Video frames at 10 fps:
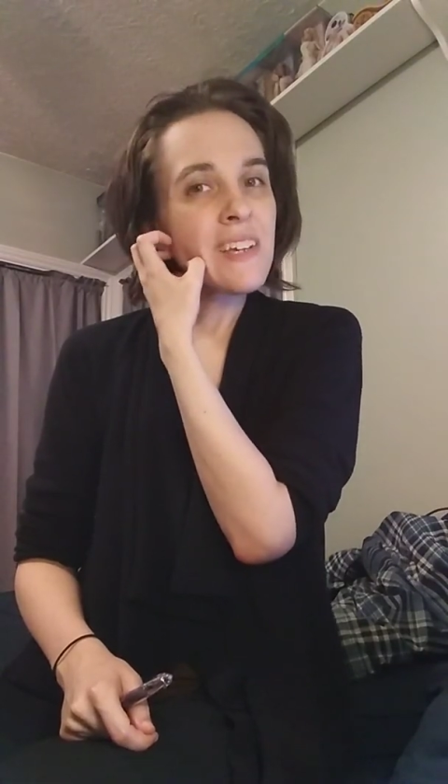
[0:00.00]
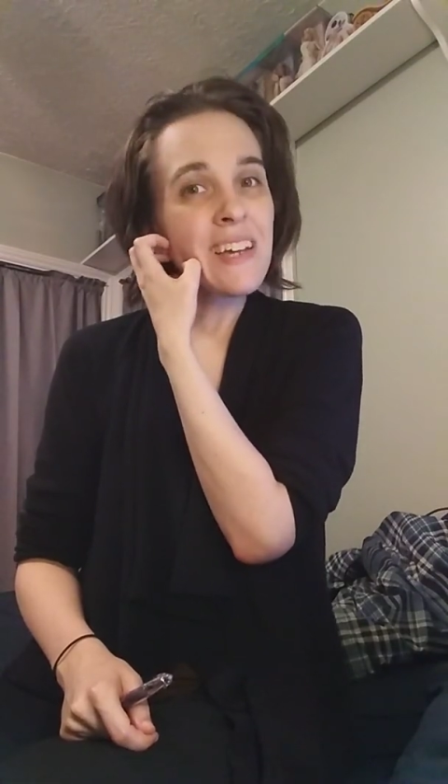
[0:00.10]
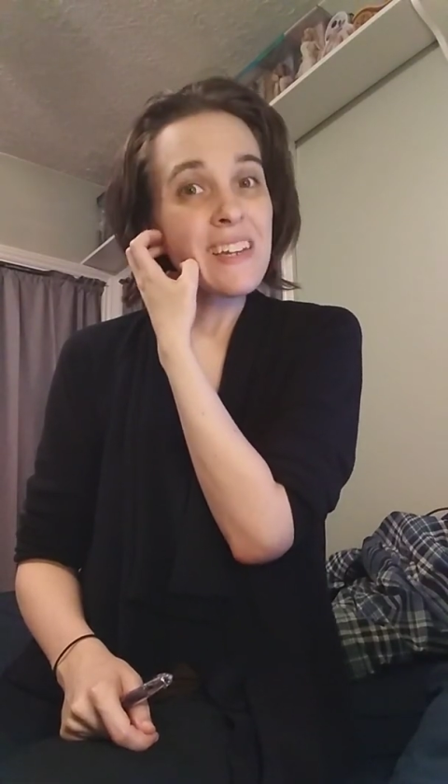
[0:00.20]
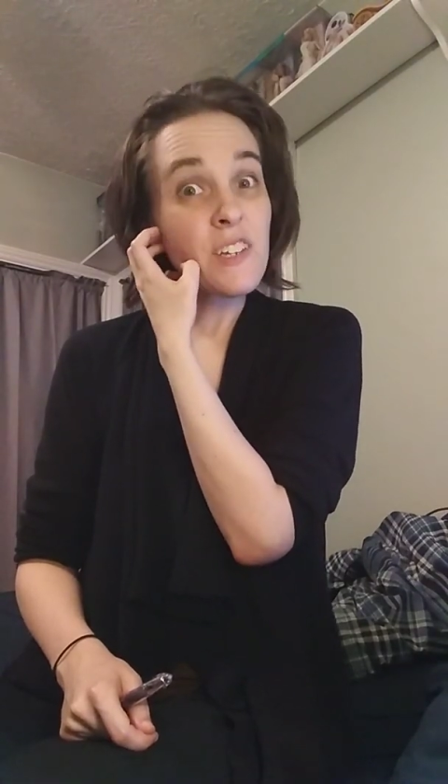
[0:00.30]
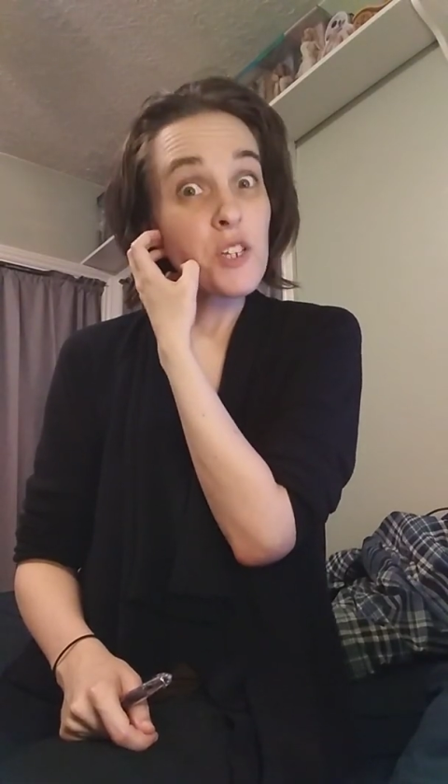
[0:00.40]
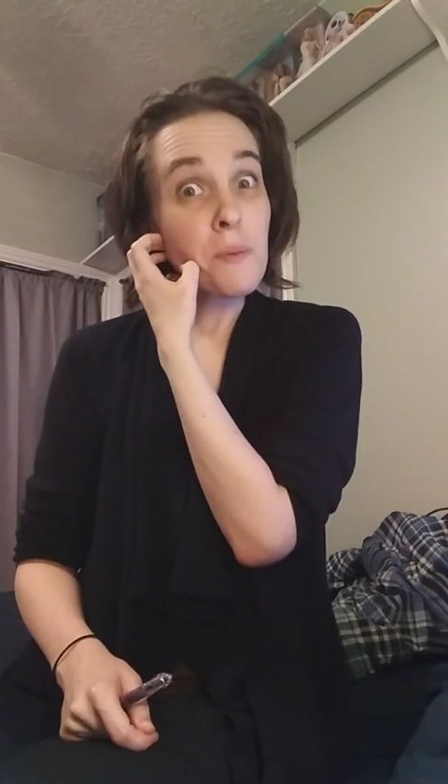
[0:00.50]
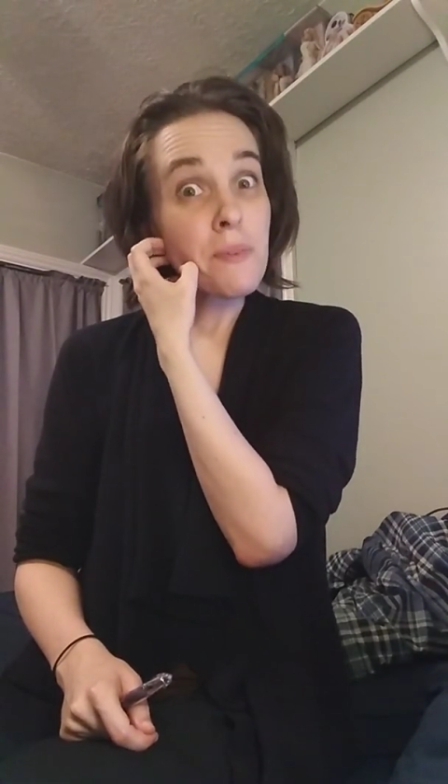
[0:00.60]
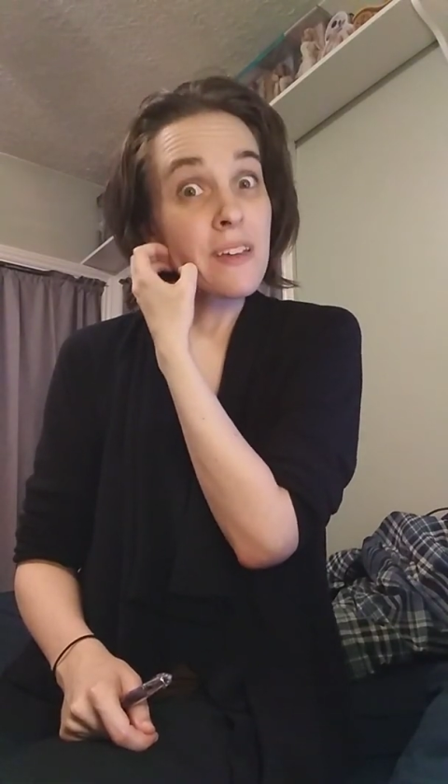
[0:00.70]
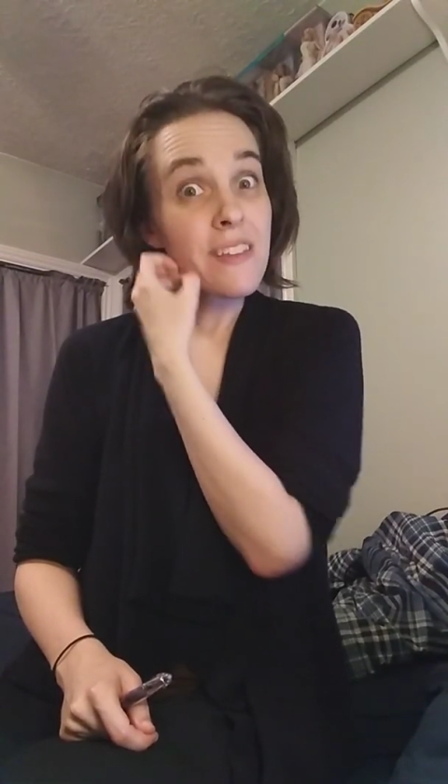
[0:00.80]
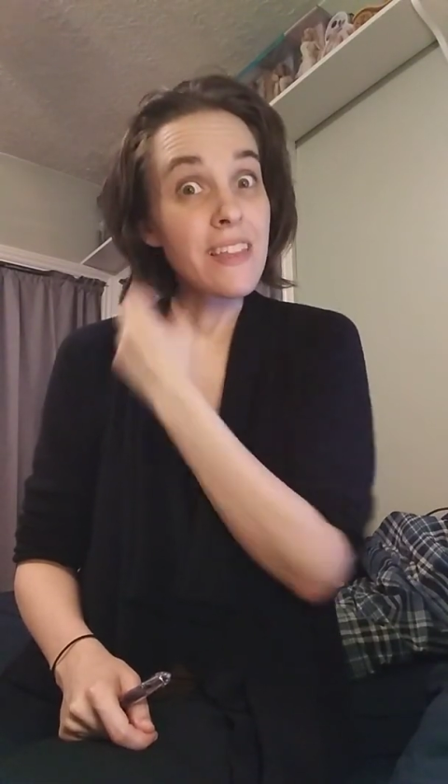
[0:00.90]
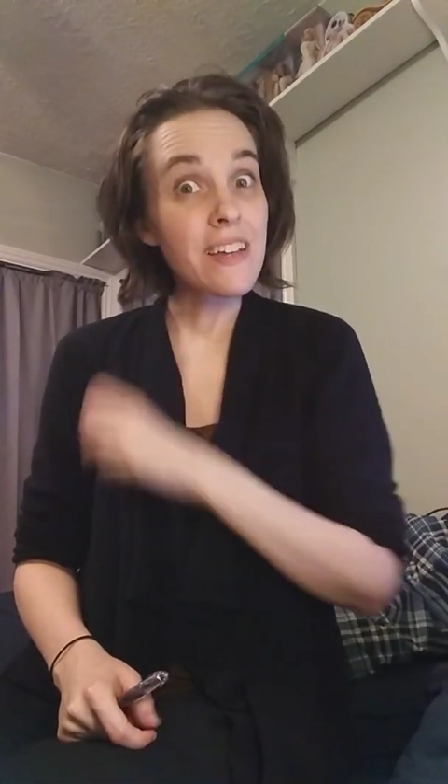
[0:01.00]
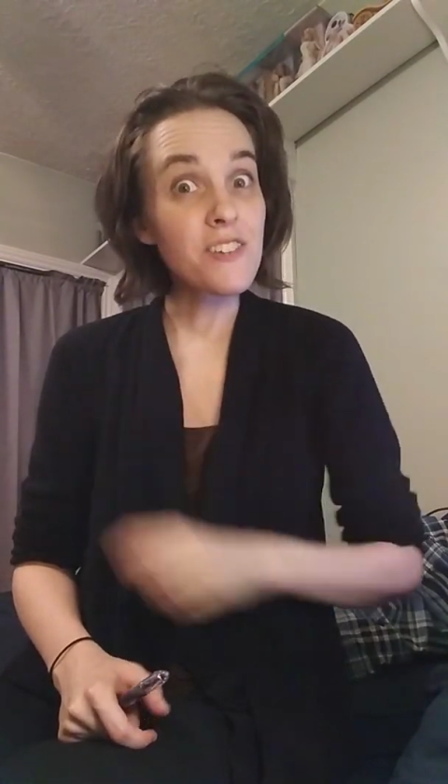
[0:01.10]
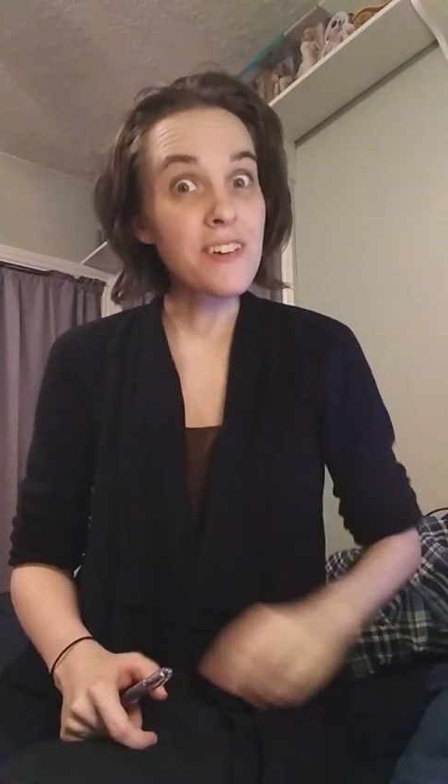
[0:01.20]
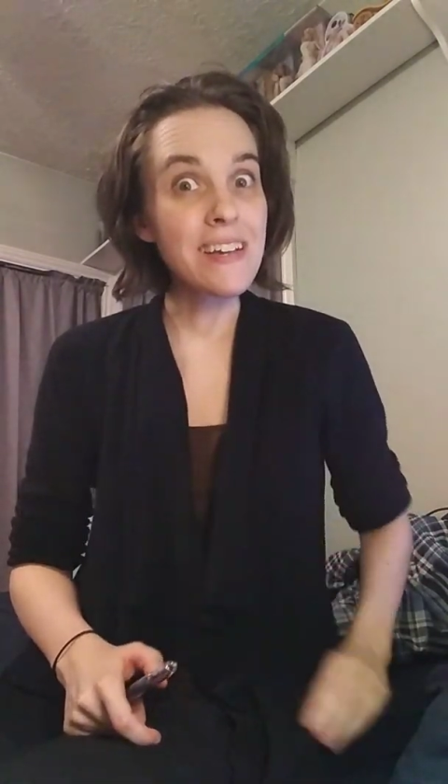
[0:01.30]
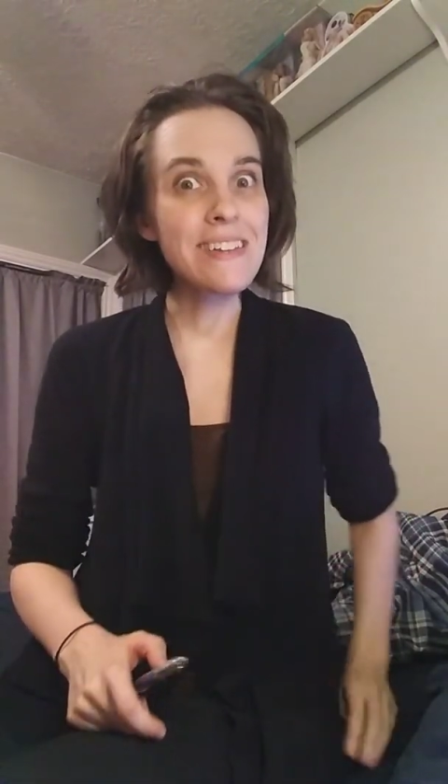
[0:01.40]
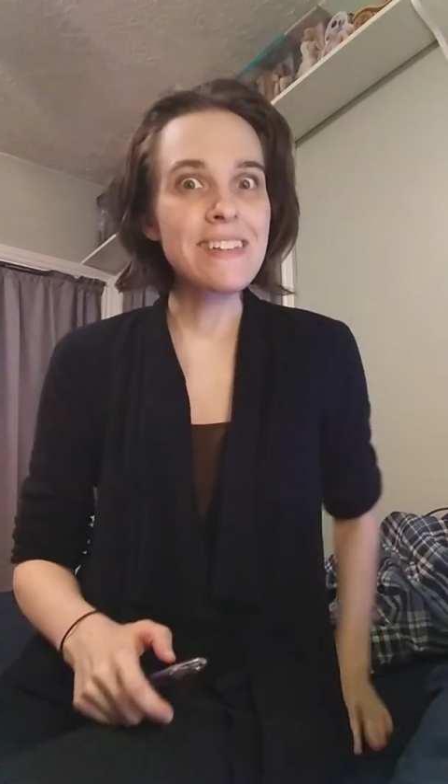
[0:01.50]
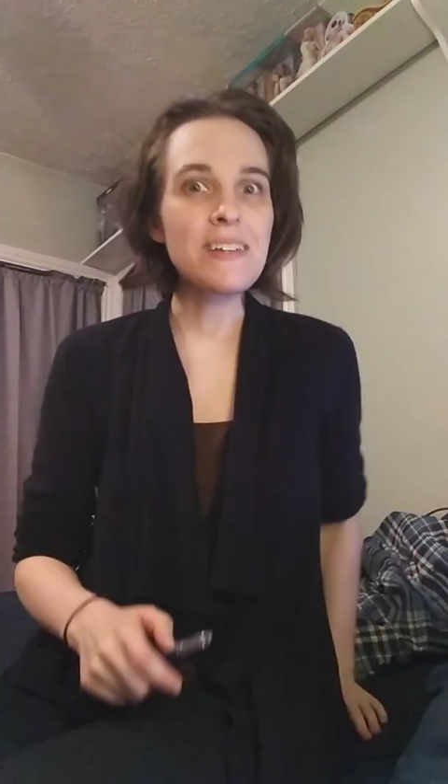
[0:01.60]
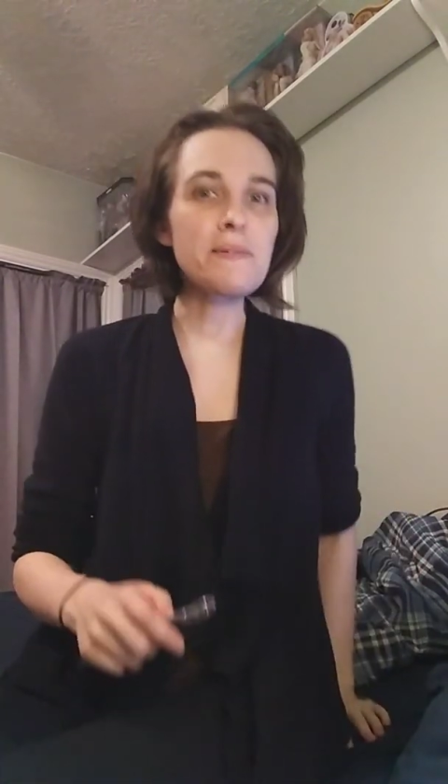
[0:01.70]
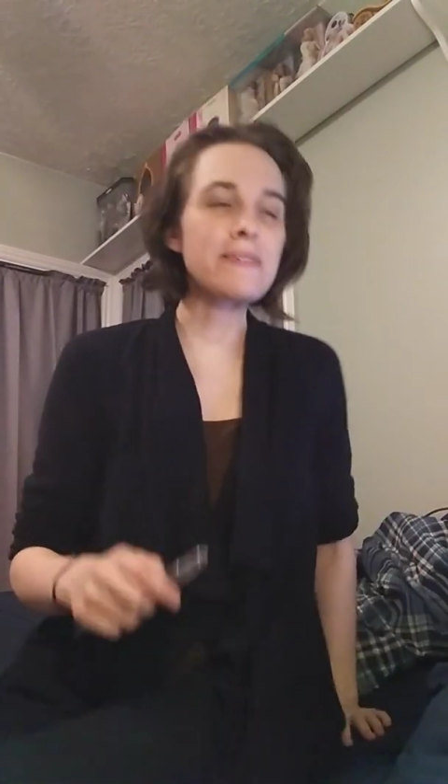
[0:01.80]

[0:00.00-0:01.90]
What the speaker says: kind of jumping on that train a little